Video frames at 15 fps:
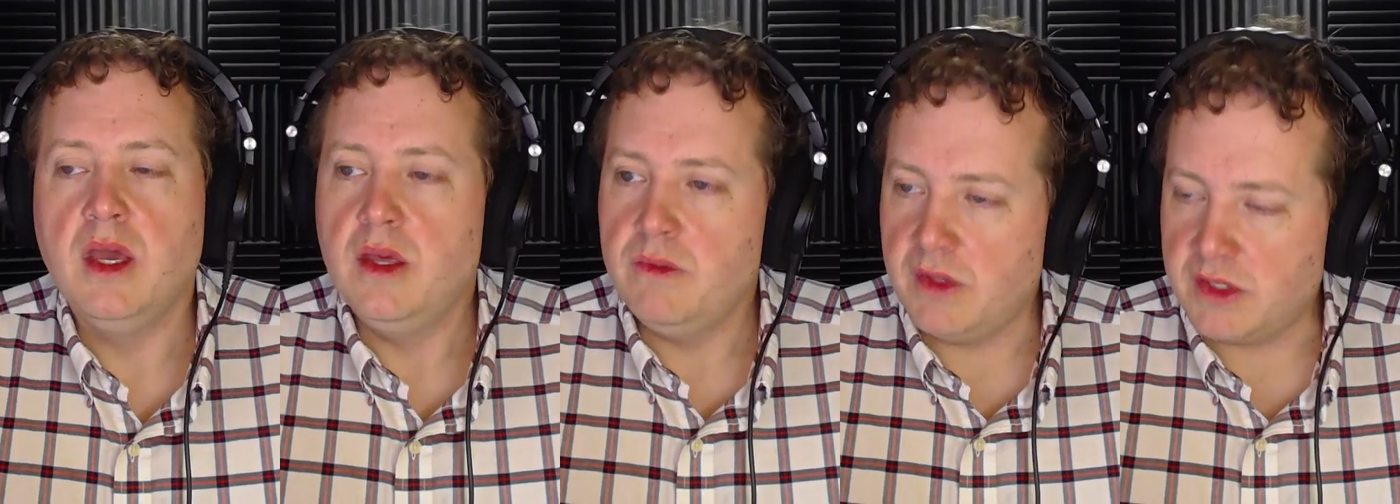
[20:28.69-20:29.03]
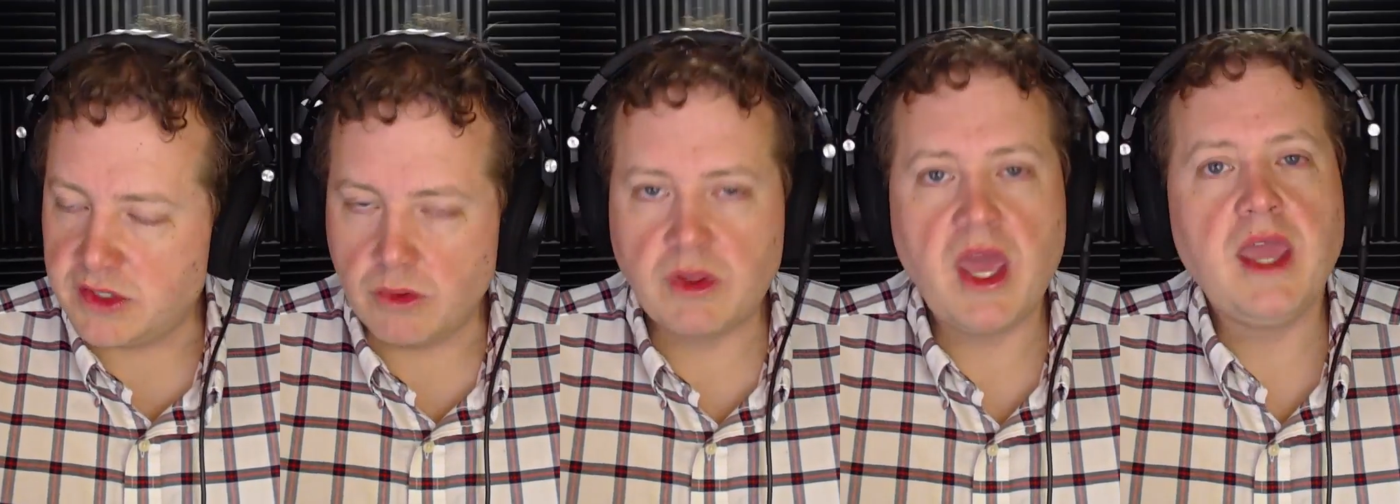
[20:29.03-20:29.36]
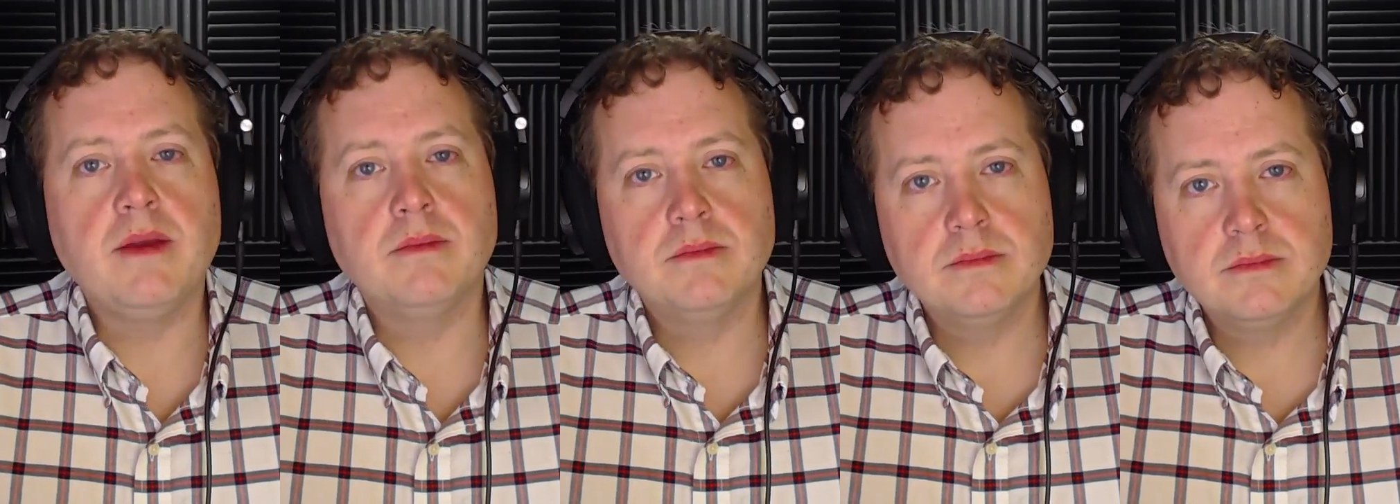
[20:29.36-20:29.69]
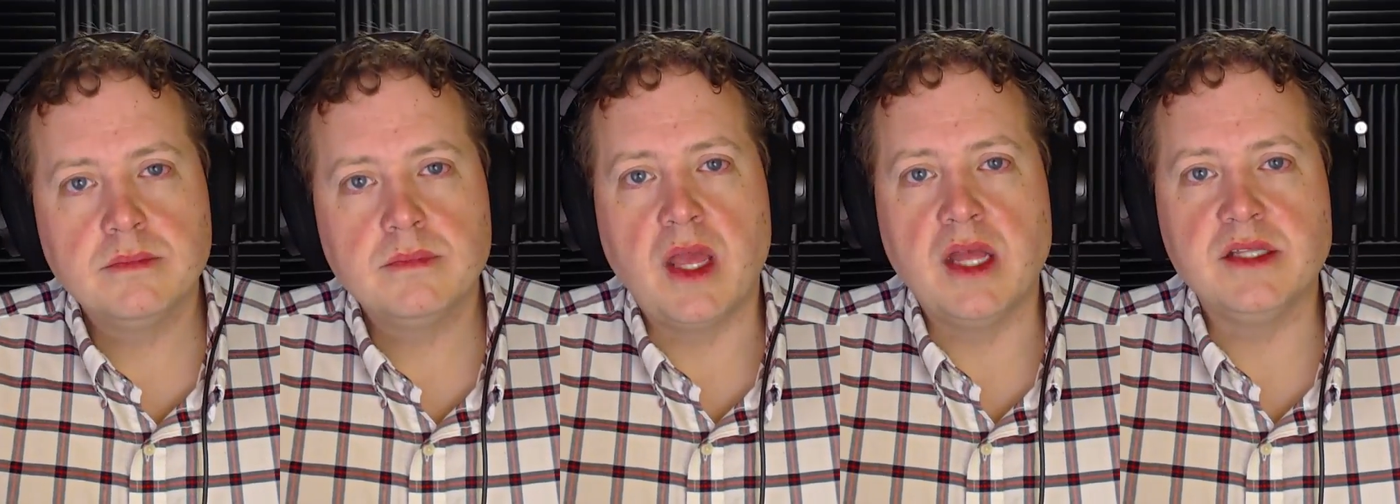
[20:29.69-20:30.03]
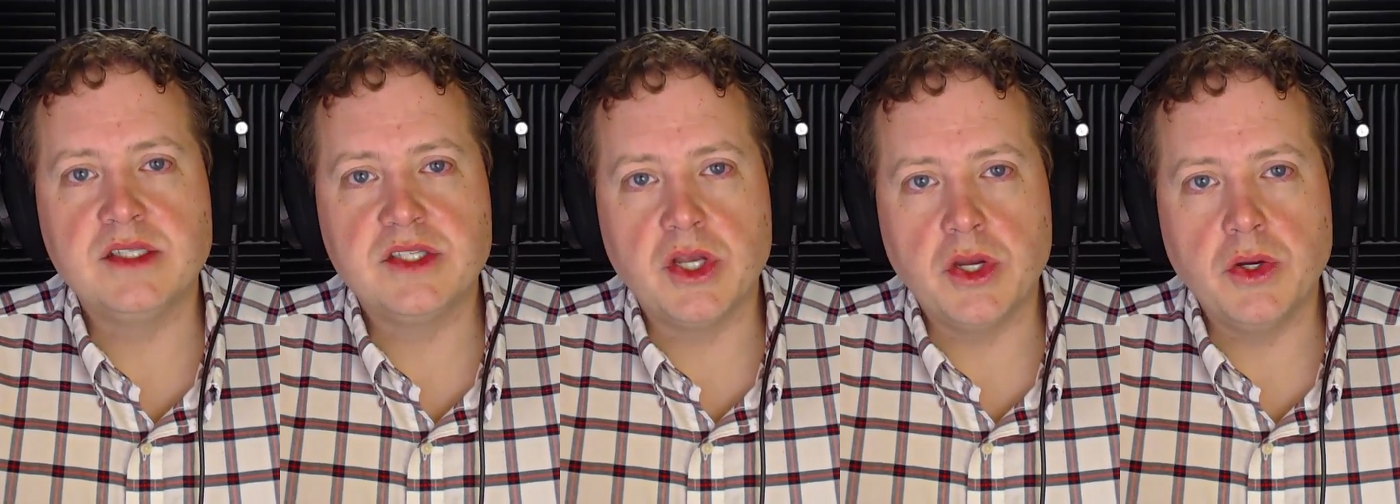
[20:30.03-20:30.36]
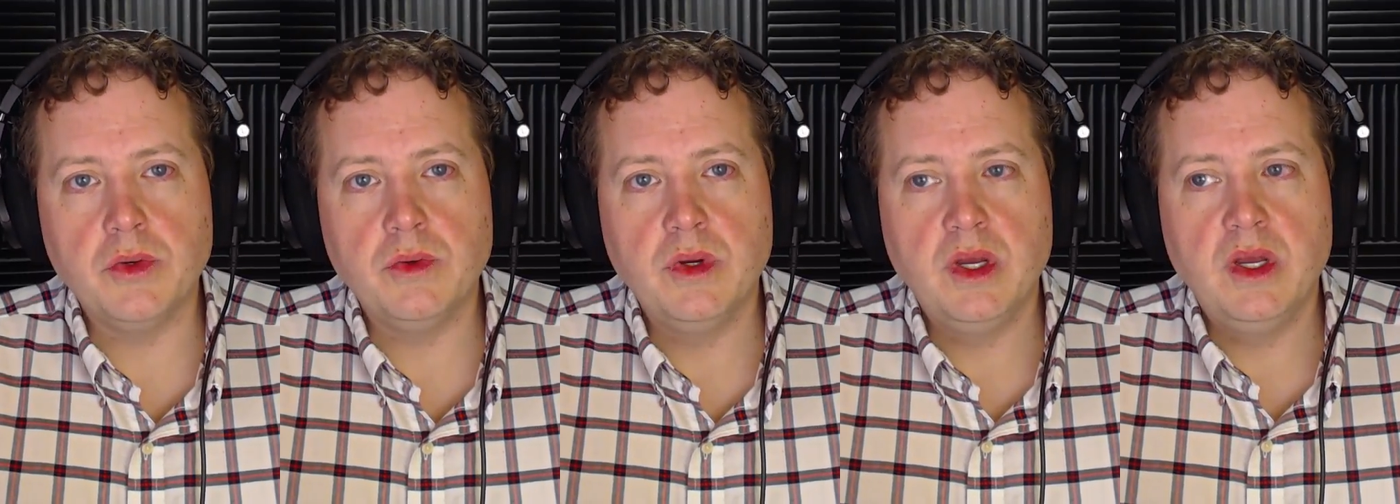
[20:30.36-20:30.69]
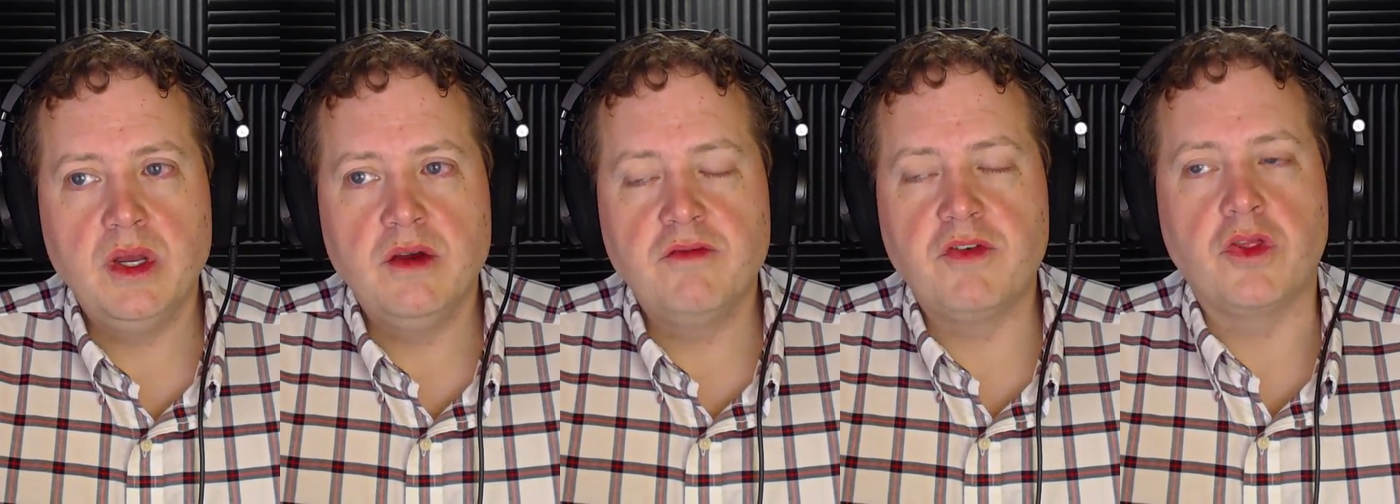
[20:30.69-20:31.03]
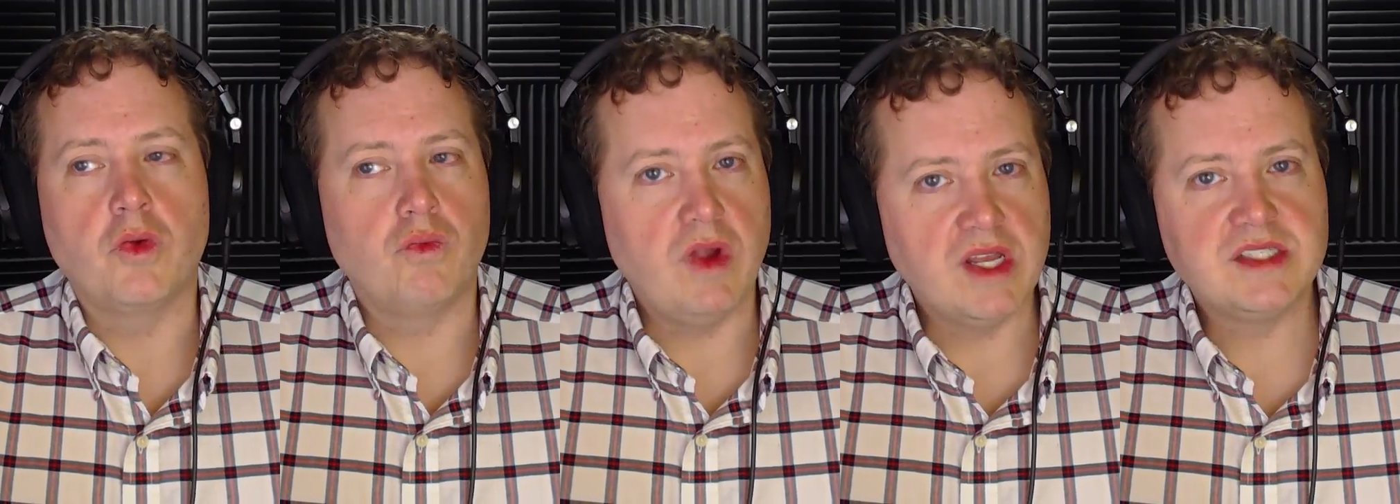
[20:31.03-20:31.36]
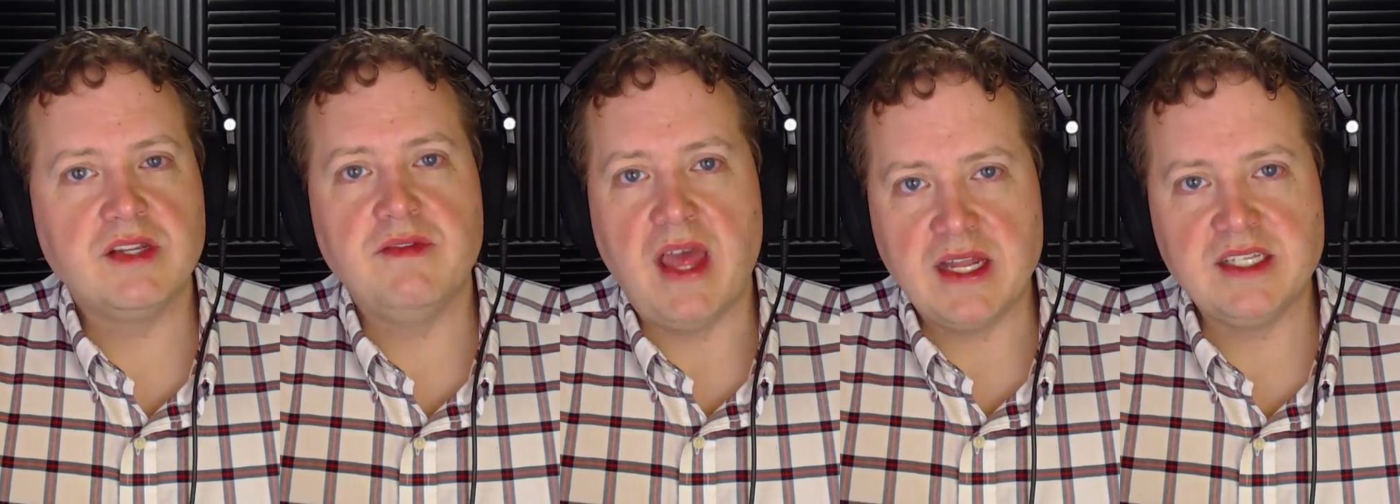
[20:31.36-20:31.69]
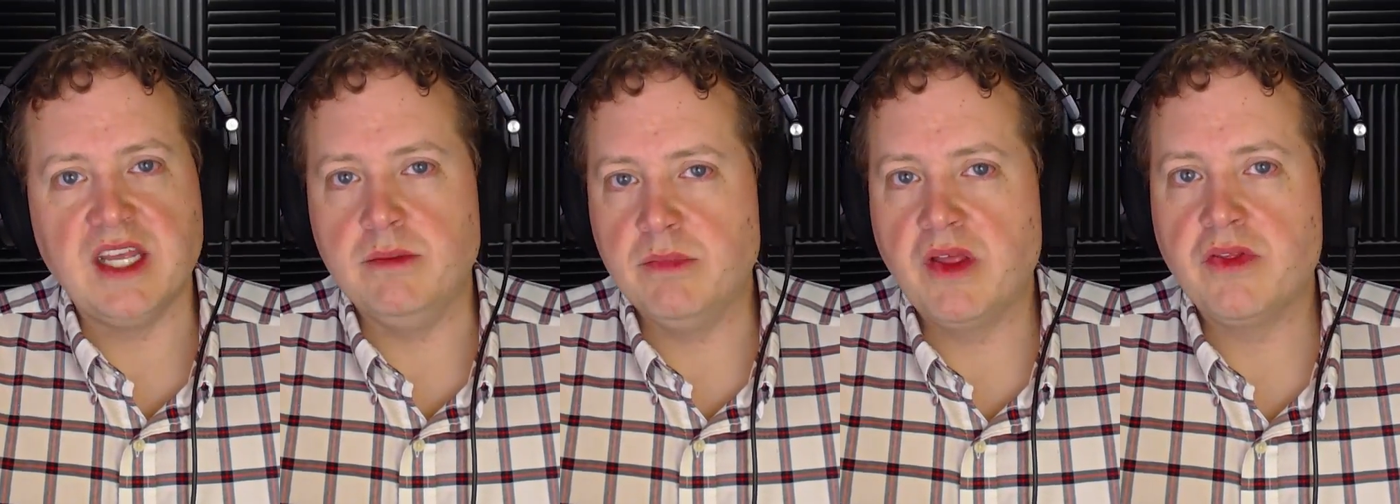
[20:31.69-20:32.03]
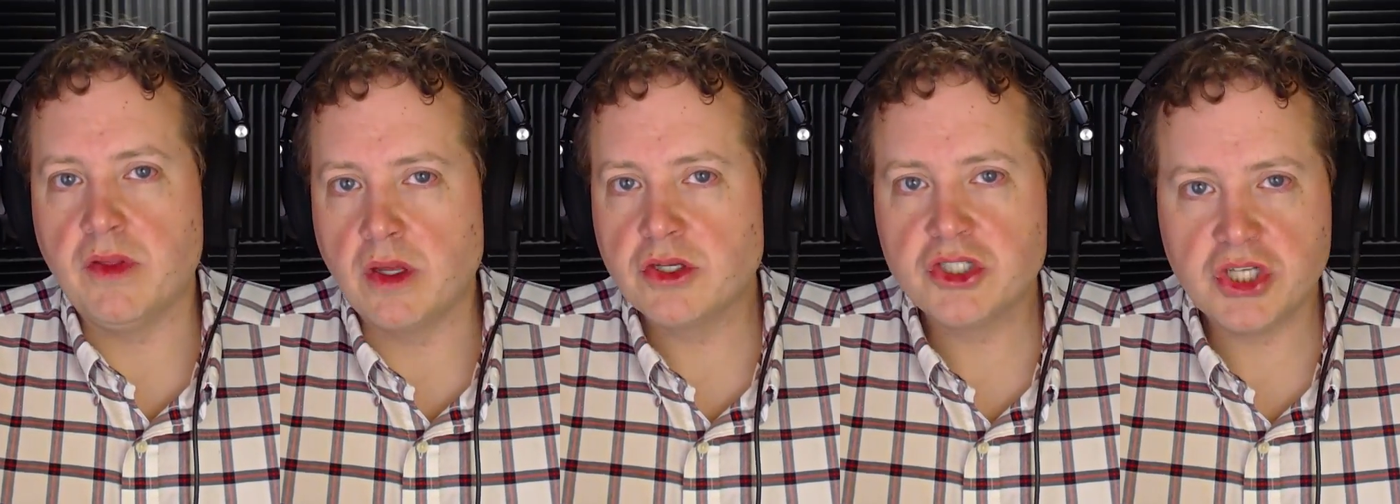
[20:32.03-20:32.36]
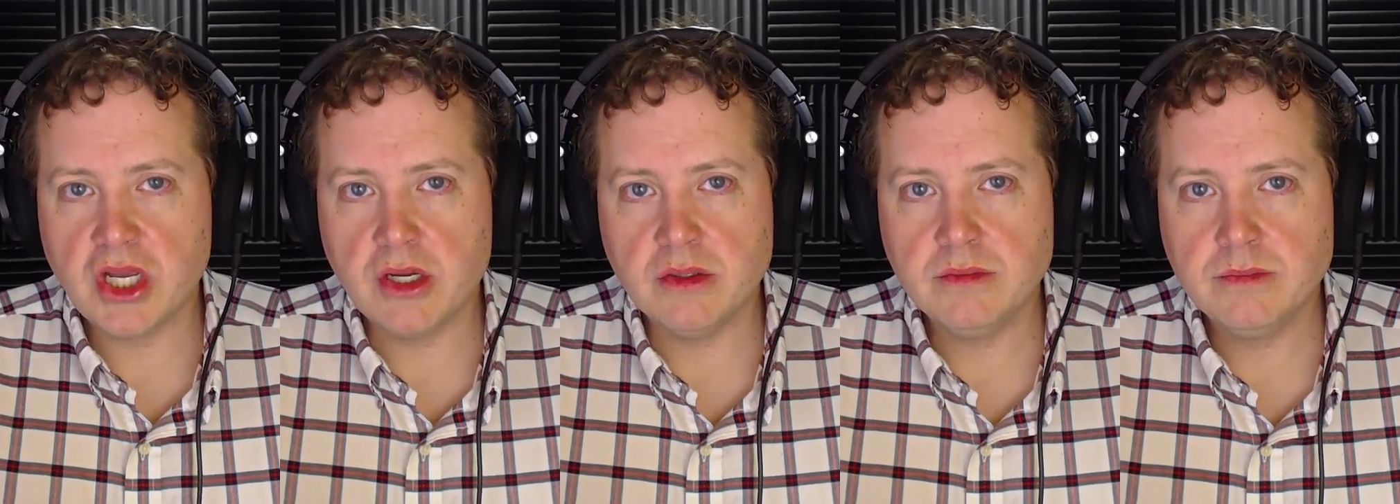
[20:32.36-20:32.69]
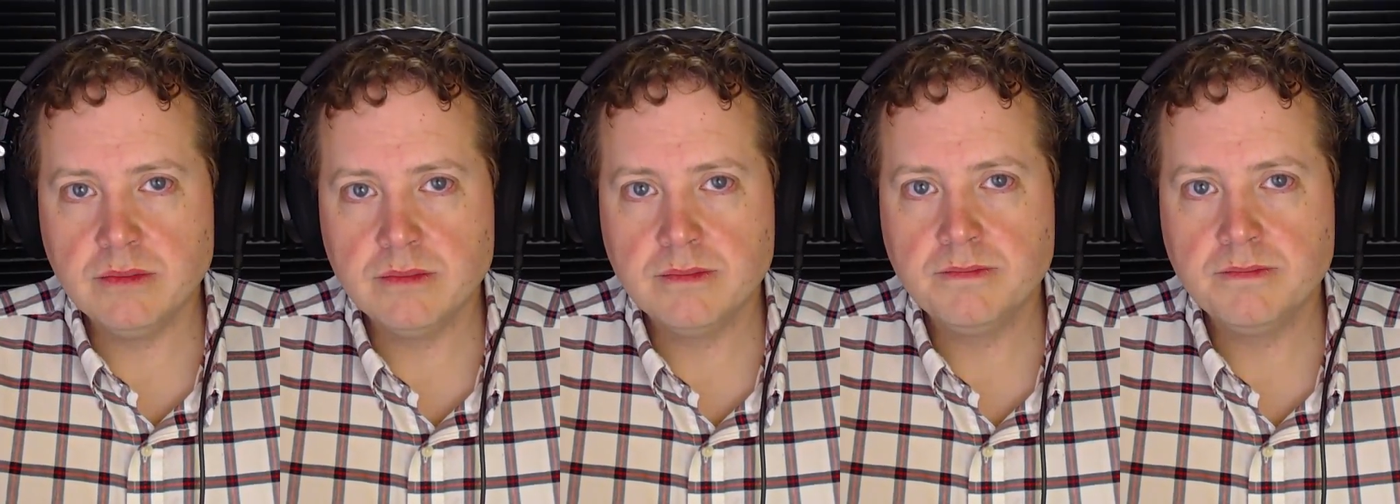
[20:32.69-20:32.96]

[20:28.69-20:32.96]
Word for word: They said, okay. And so for the rest of that 10 month long show,